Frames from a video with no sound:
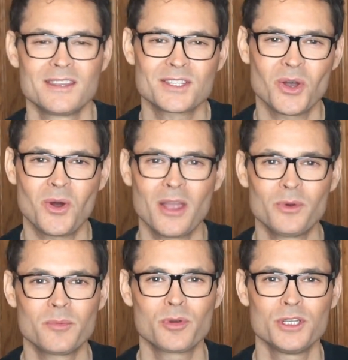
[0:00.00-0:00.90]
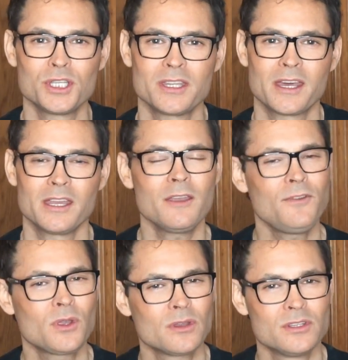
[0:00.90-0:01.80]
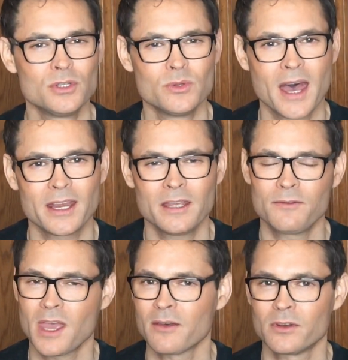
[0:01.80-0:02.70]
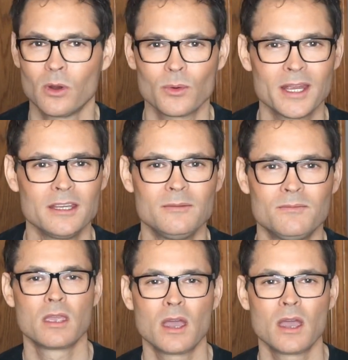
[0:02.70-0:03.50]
So I would appreciate that if you could do that if you haven't already.